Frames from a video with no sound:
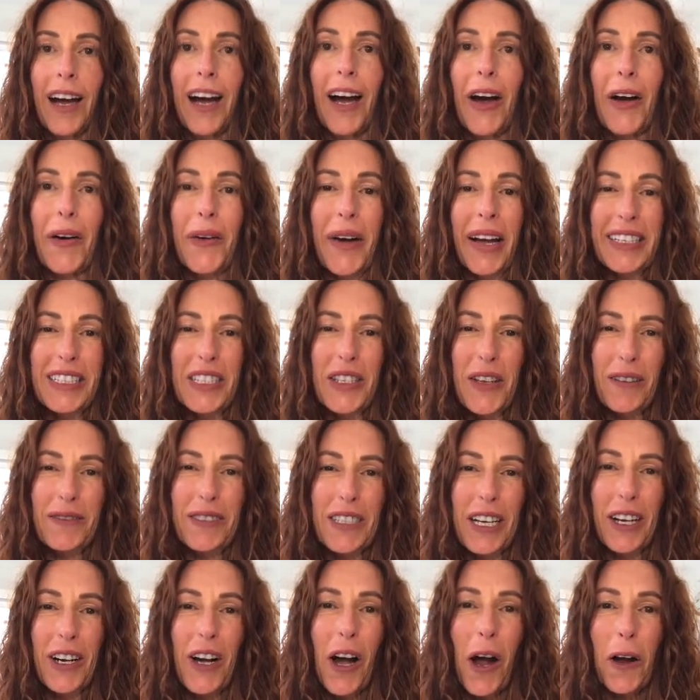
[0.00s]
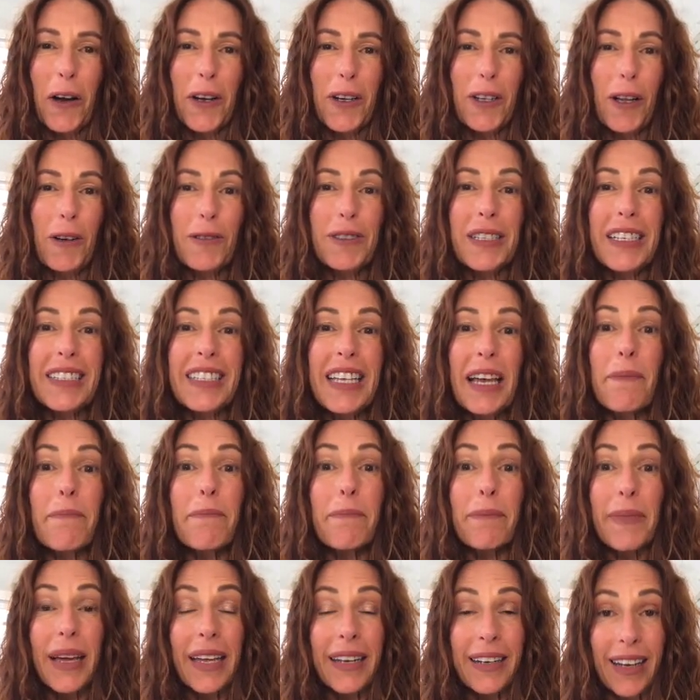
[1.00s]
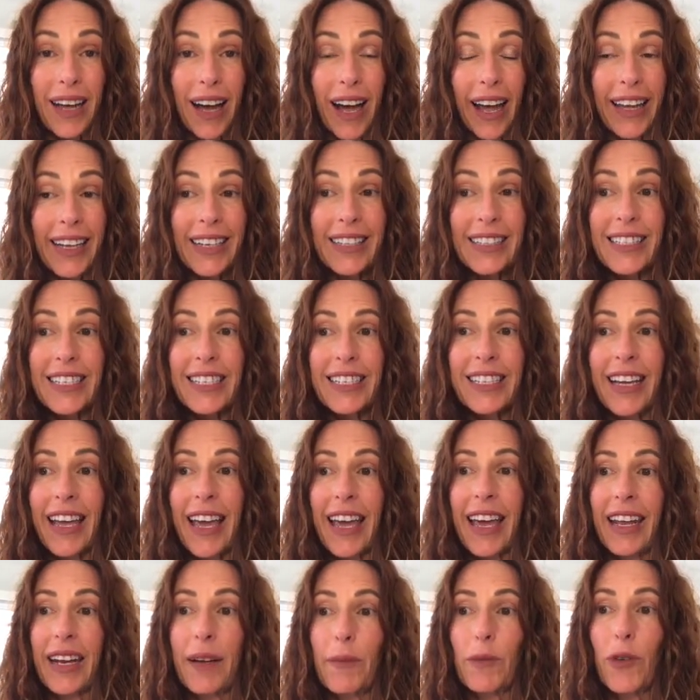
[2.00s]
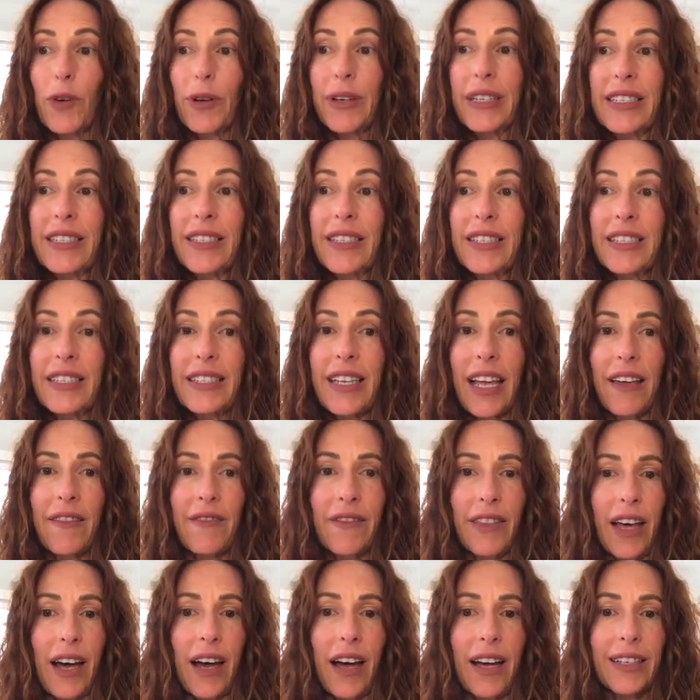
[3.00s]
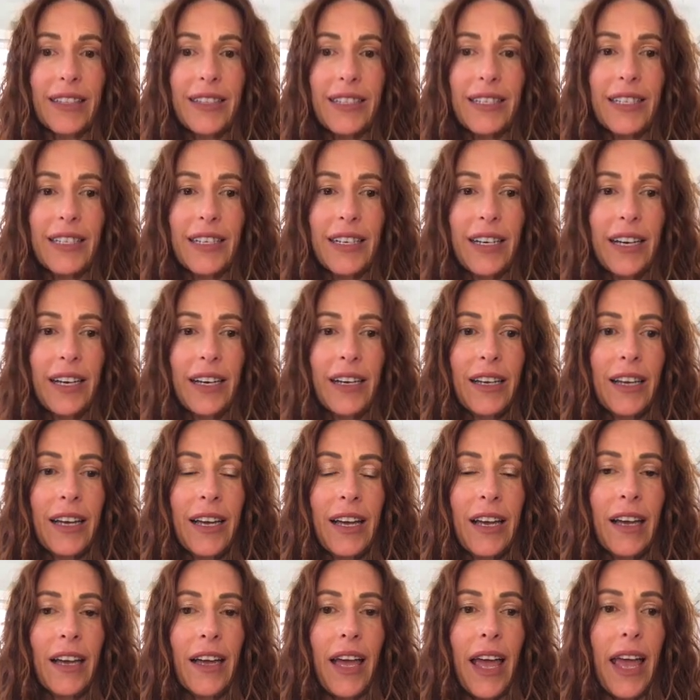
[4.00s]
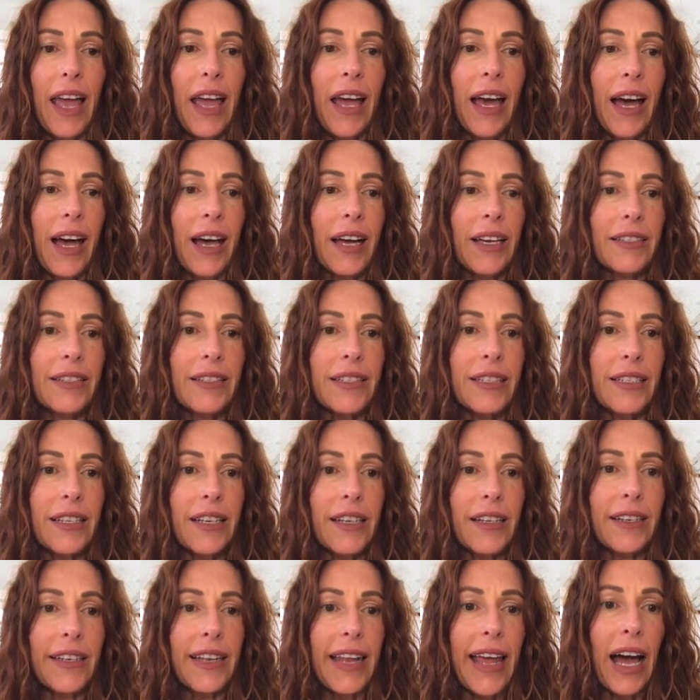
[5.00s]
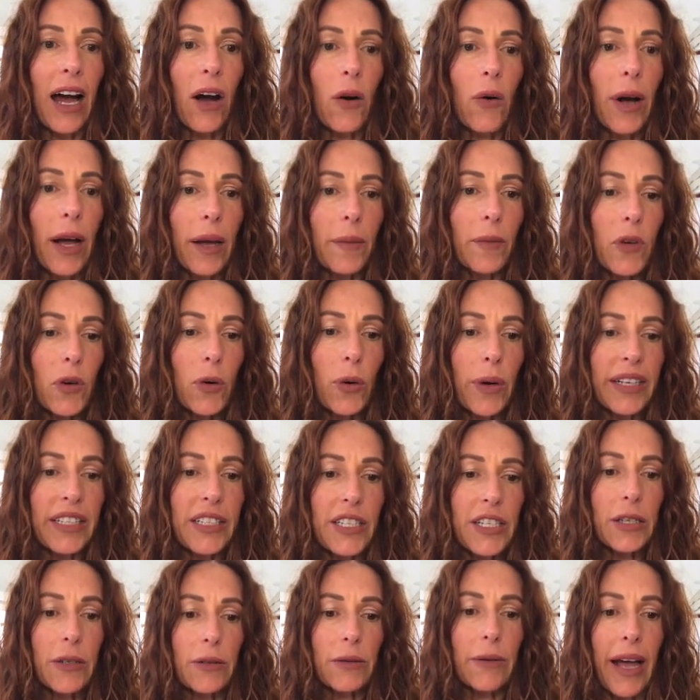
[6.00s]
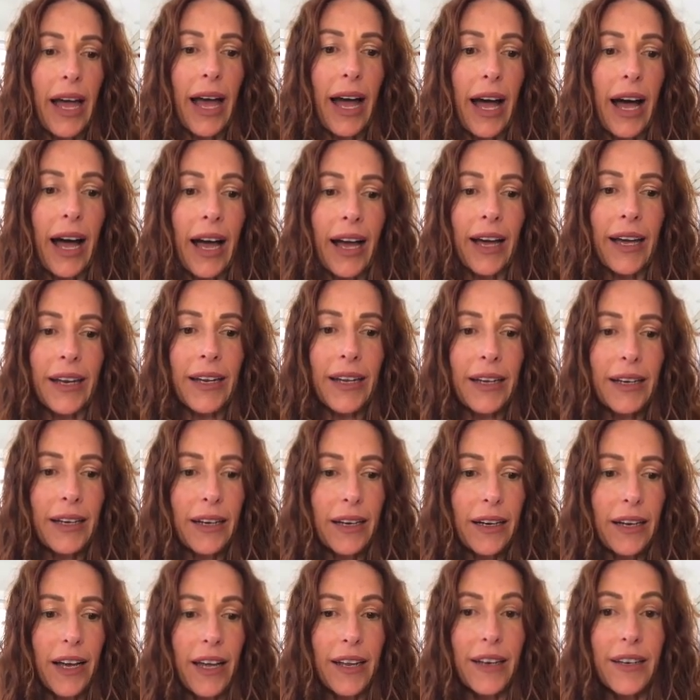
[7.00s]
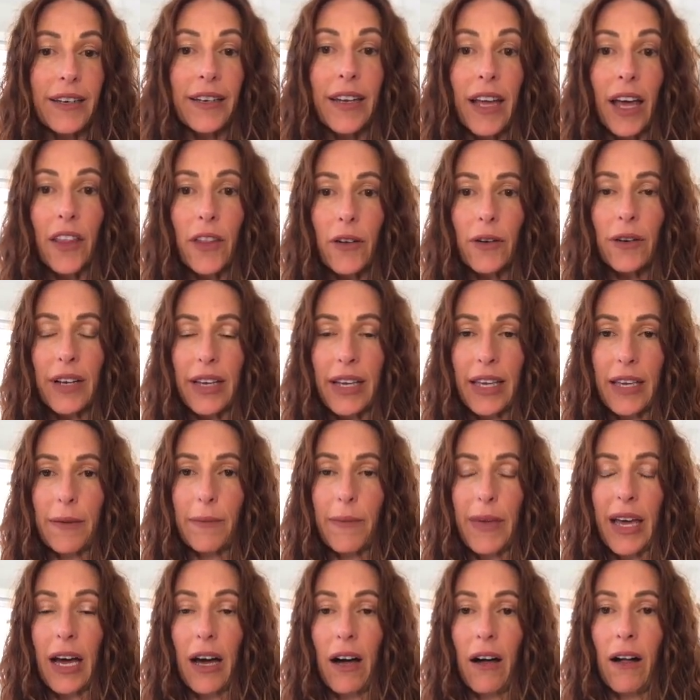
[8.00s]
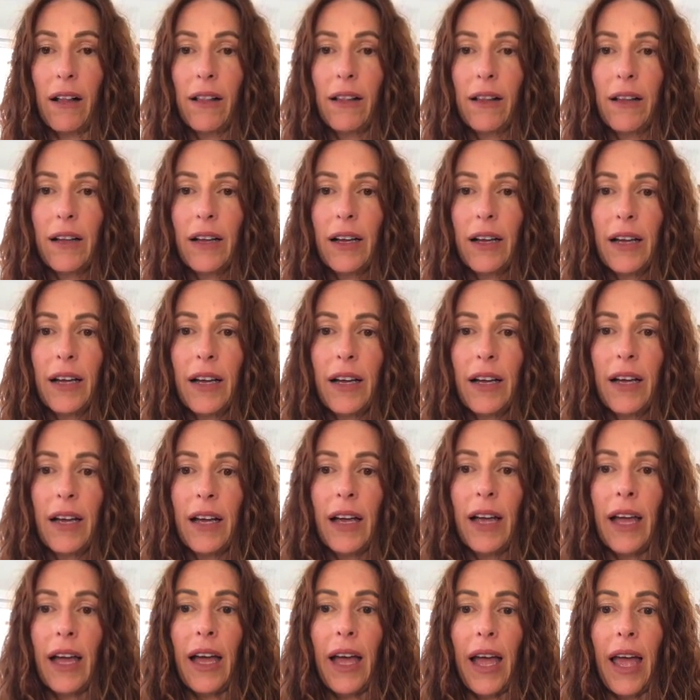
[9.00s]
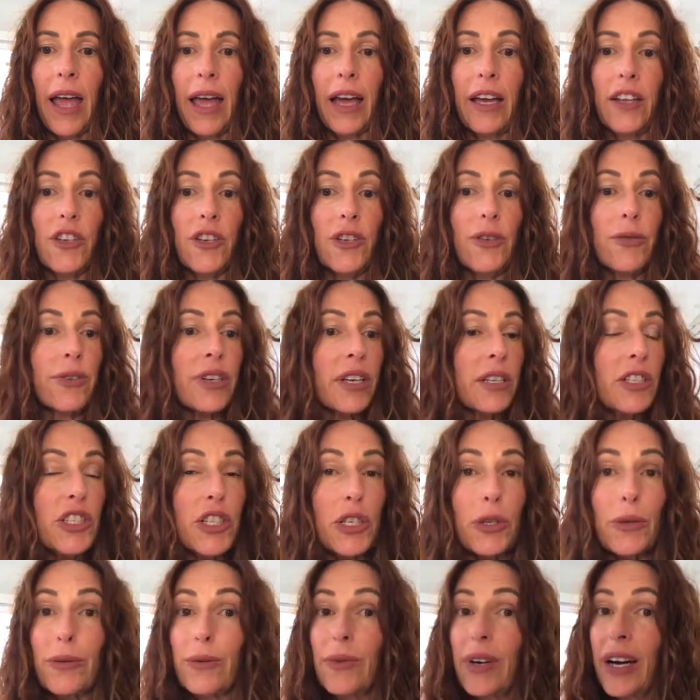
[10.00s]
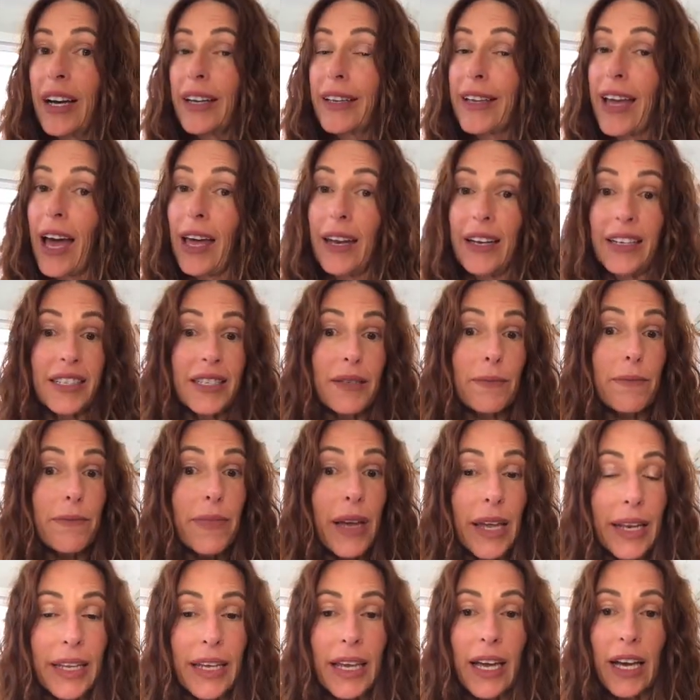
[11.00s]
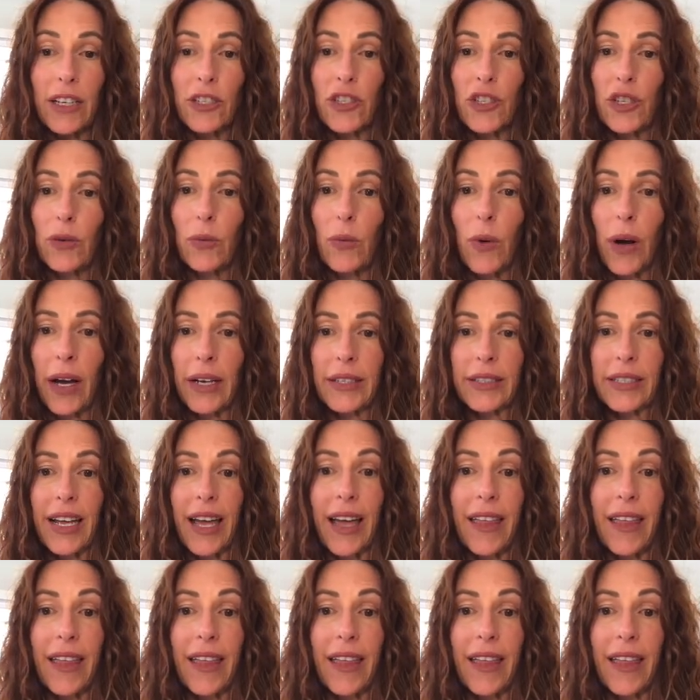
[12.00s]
All right, so I've done cart closes at midnight and I'm going to save that. And now I'm going to add another email and you can do again as many as you want.